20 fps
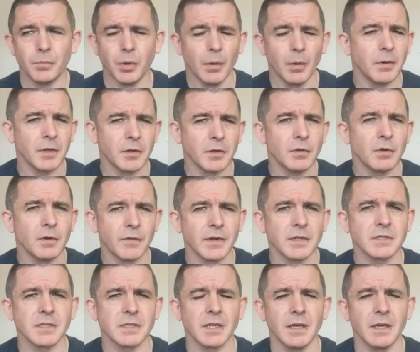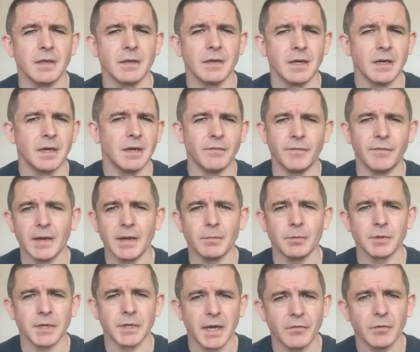public university uh,
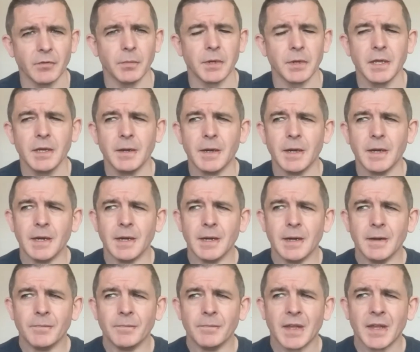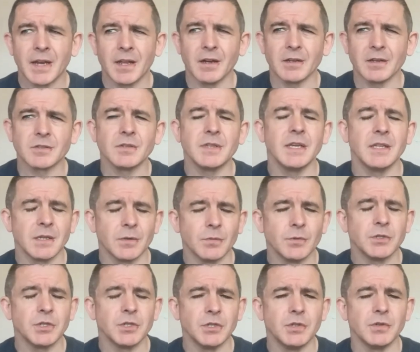available to everybody. And I also think that
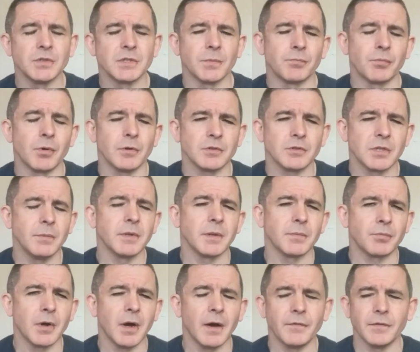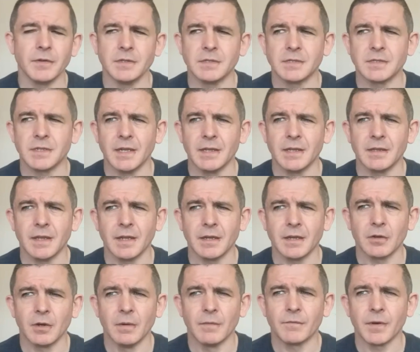we should use the, some of the profits that
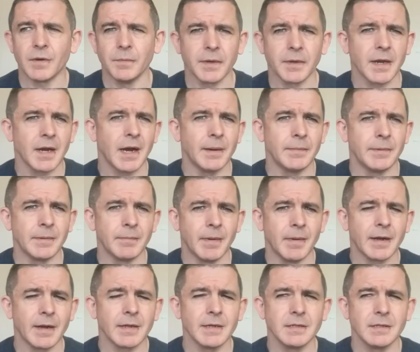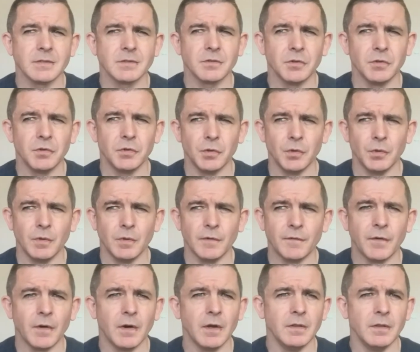that come from the carbon markets to
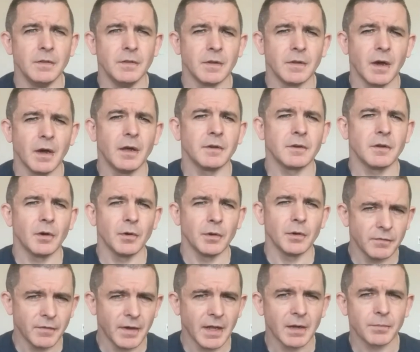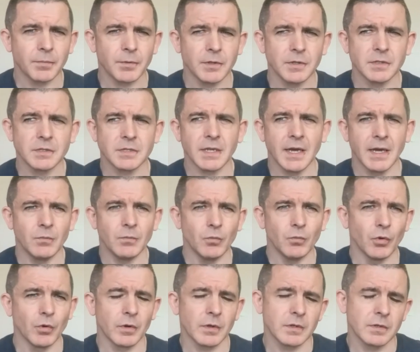fund ongoing developers and
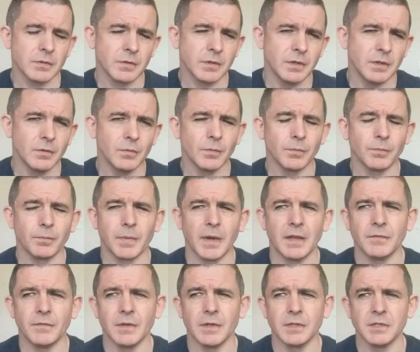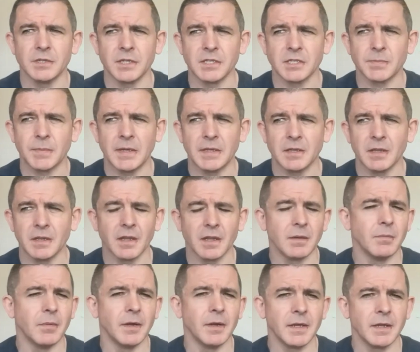work. You know, Plant Village has spent a lot
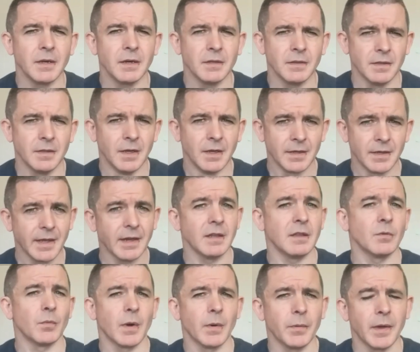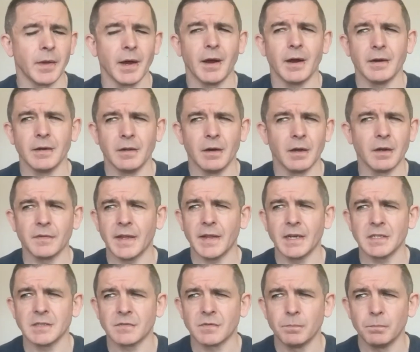of money on getting to where we are, and all of that
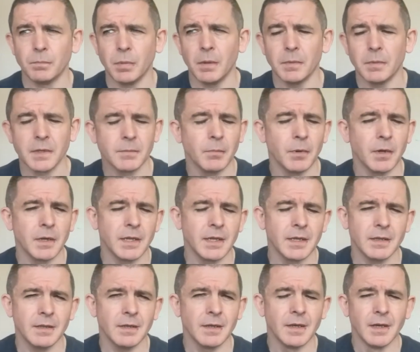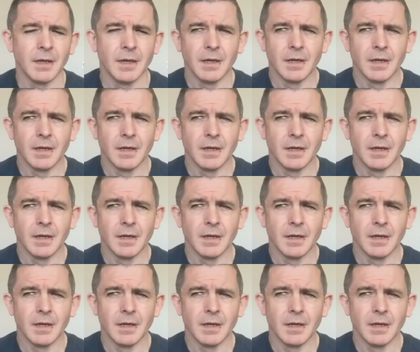is public money, and